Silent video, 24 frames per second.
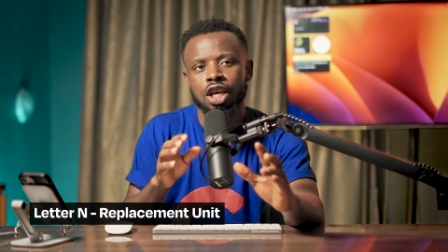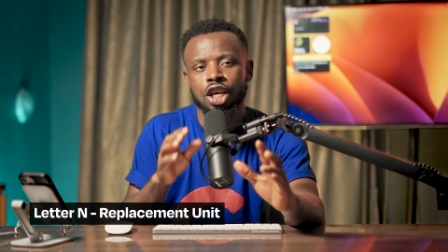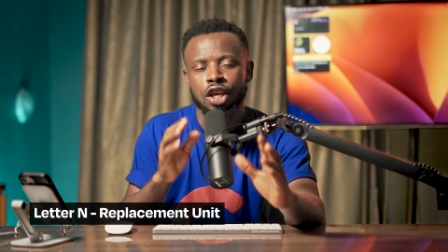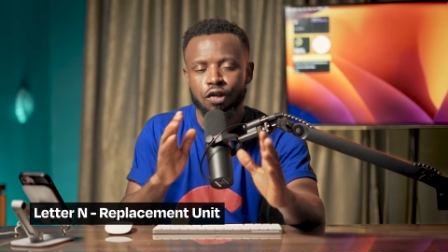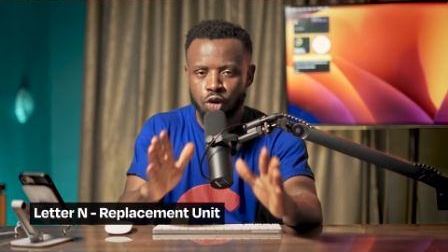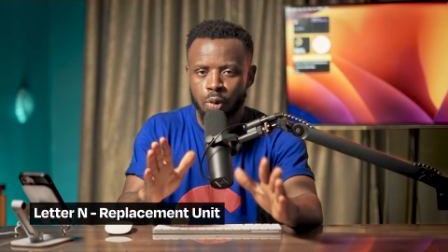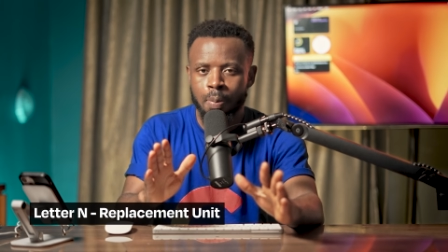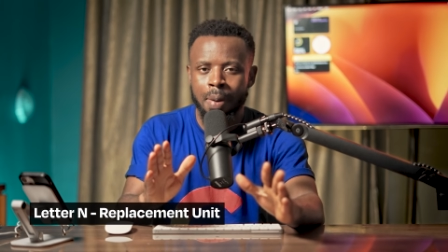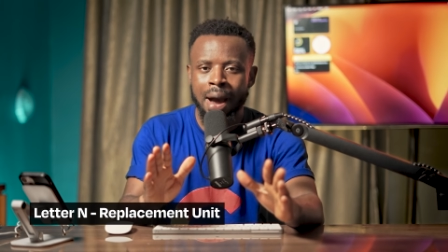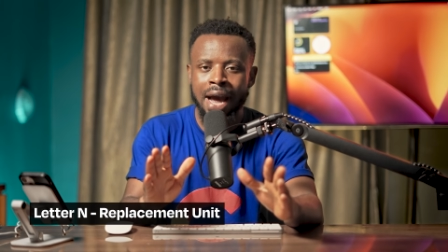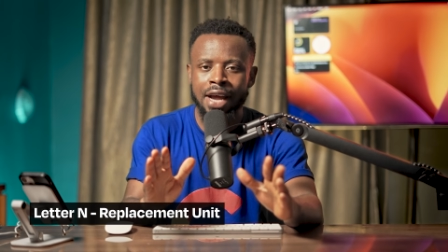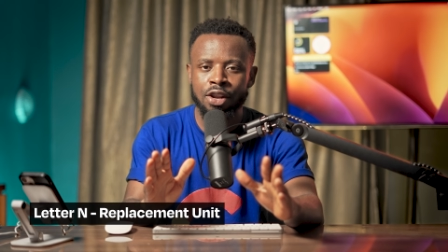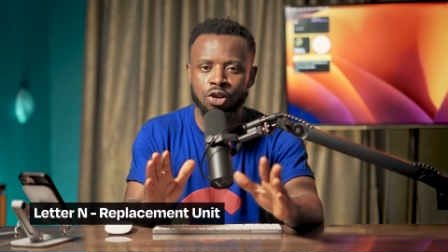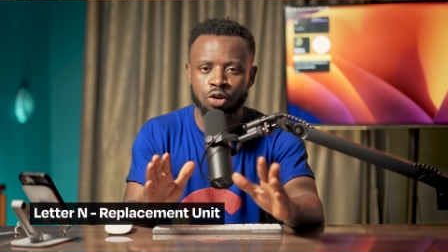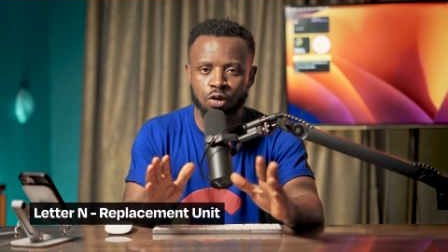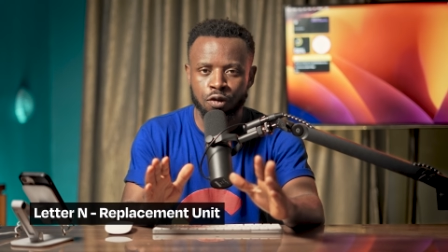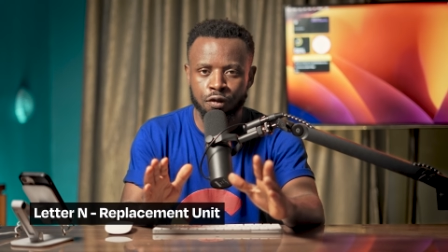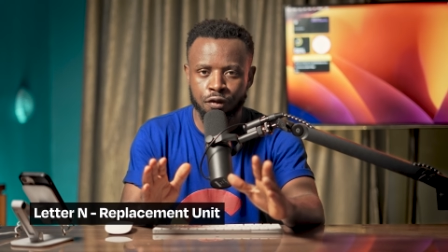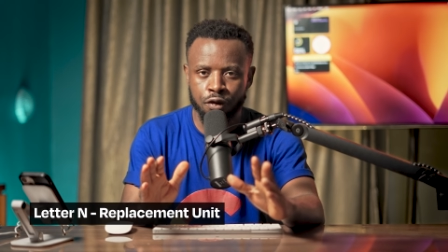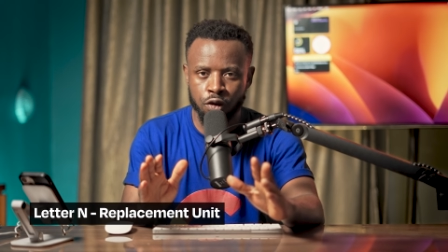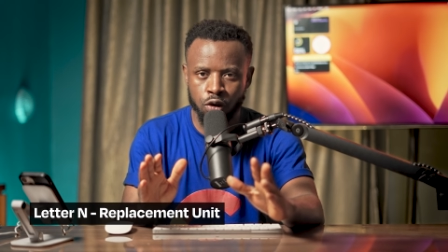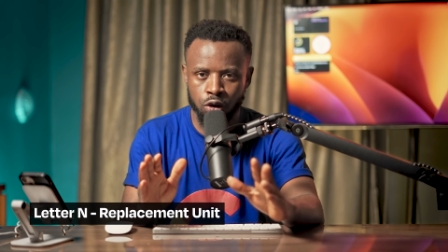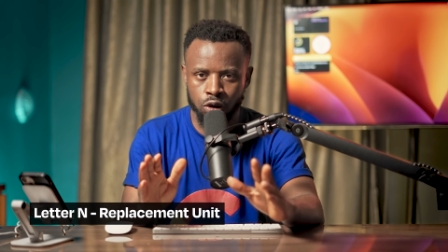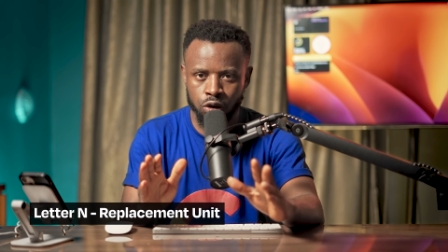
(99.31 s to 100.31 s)
If you buy a new
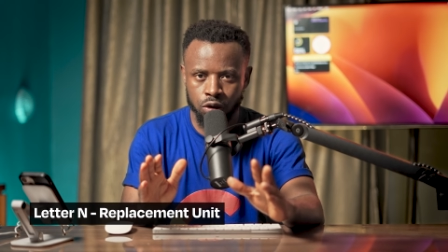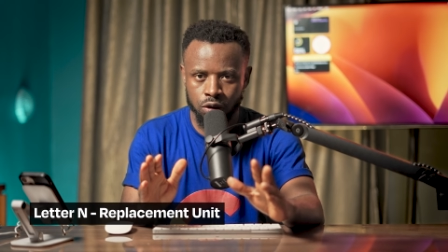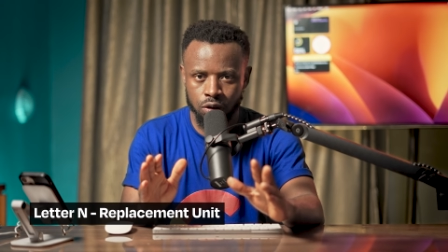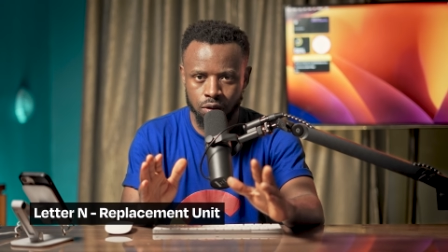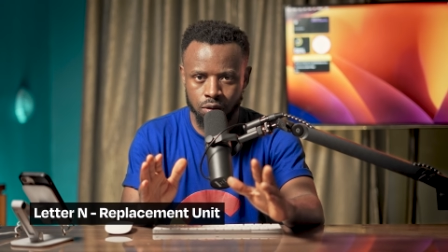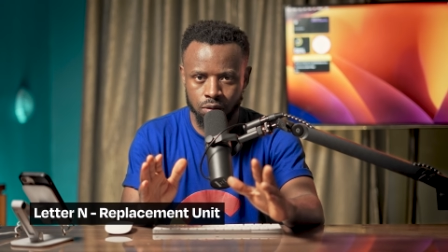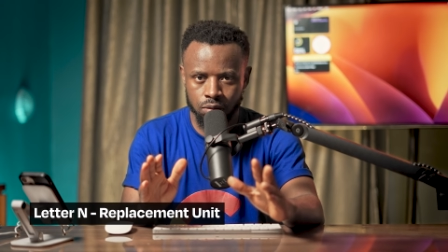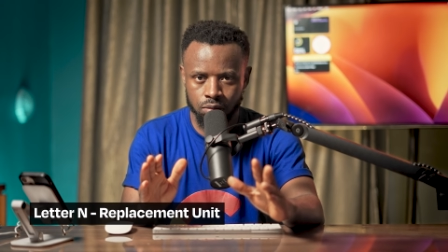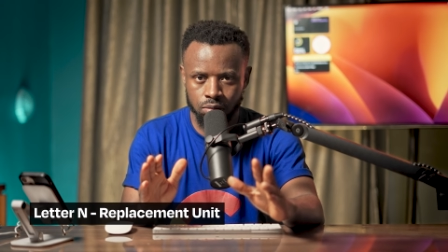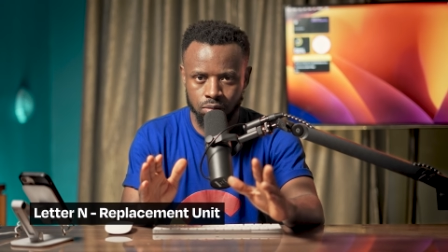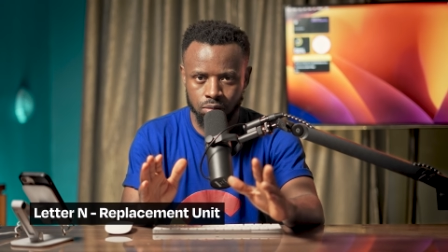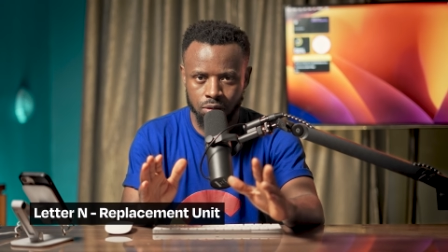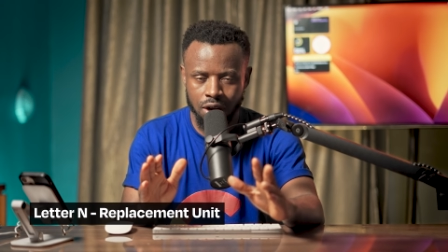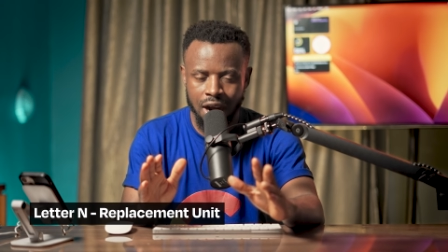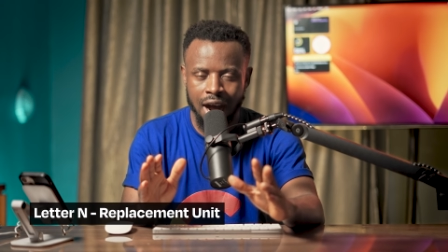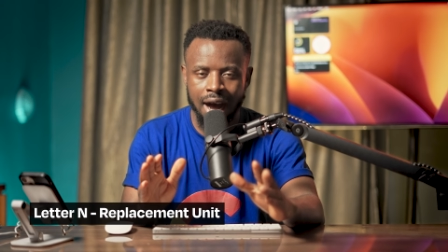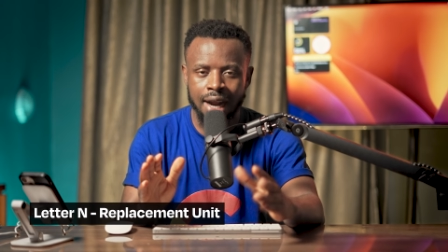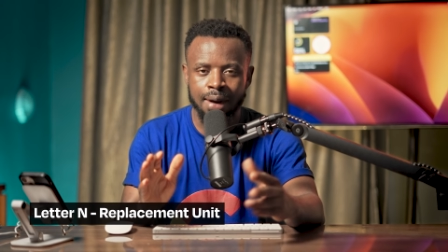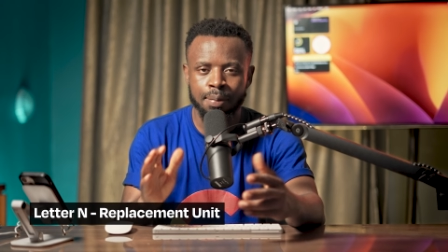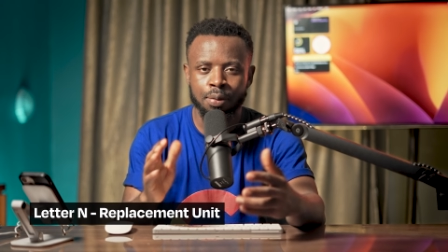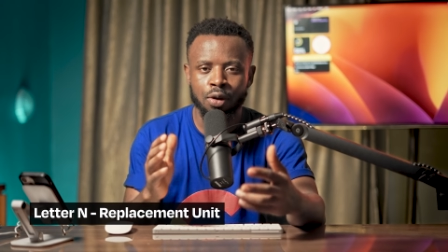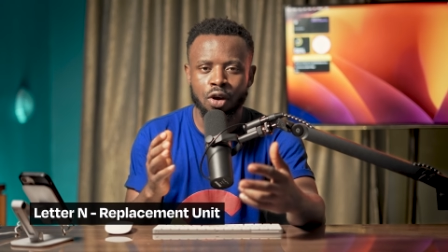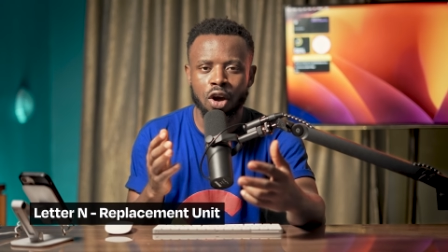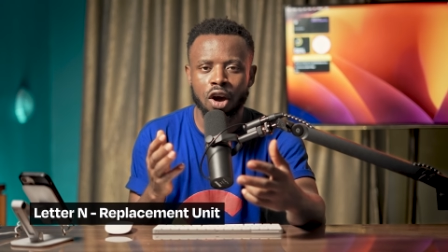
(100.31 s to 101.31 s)
phone,
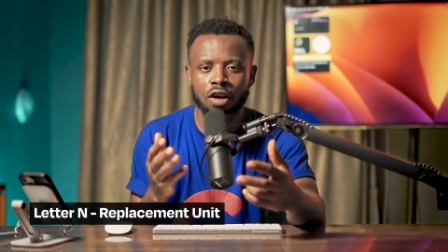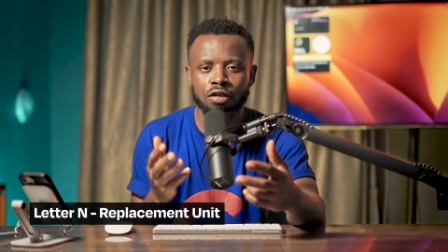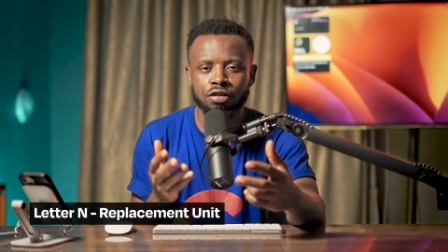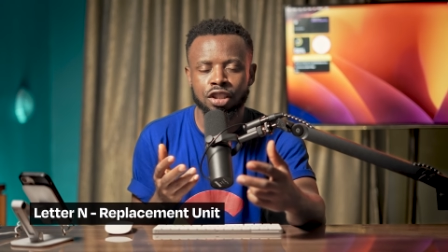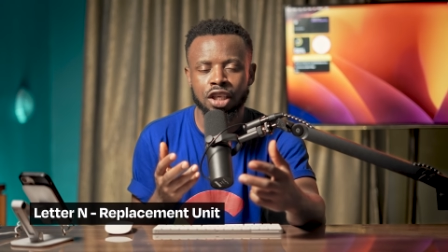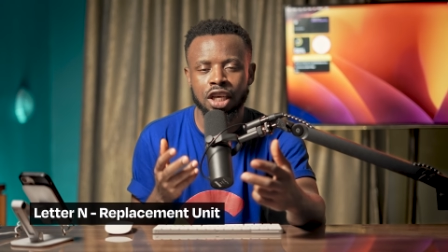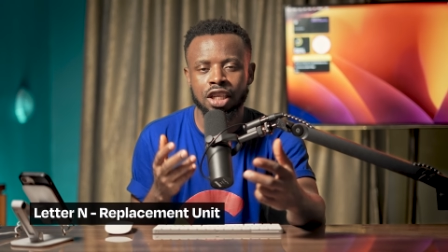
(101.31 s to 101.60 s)
and because